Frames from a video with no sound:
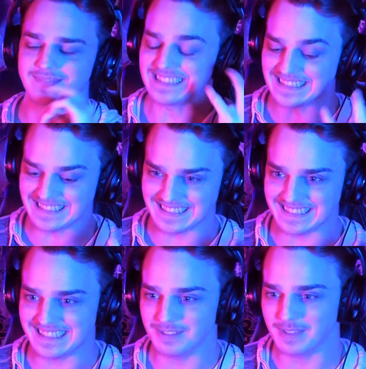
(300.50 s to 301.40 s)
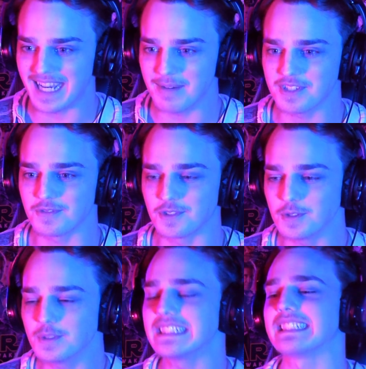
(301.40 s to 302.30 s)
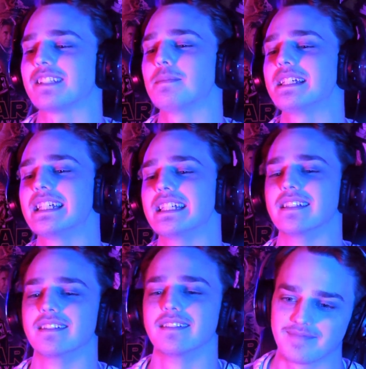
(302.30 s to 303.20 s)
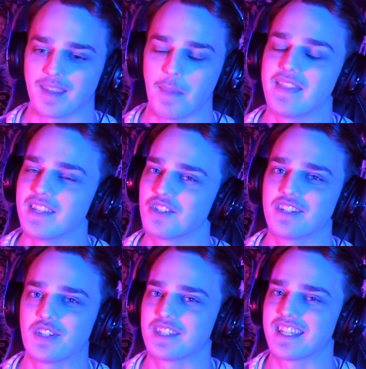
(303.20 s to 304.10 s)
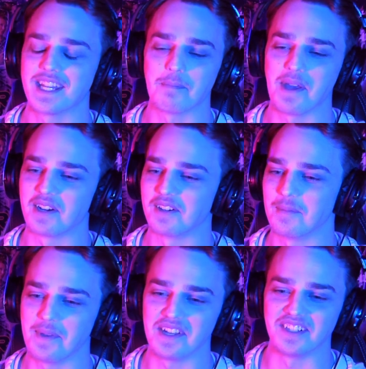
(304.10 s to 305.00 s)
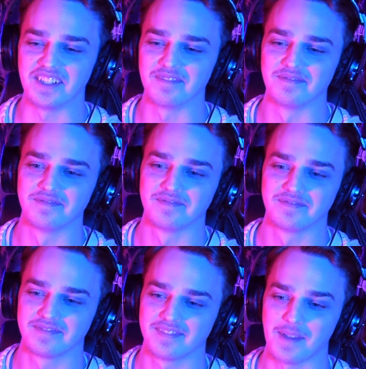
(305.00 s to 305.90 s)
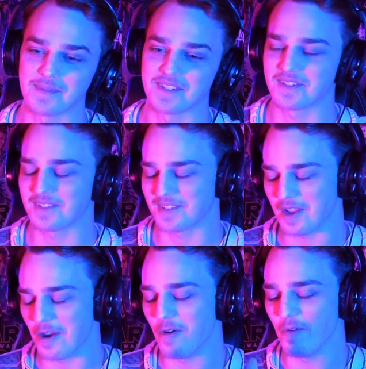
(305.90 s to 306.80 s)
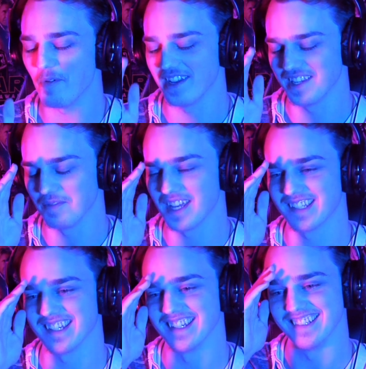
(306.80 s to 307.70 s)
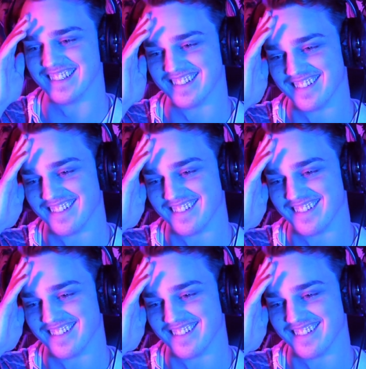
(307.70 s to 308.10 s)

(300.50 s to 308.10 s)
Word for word: Ugh, why would you do that to me? Man, this shit's just getting better and better. I'm so invested.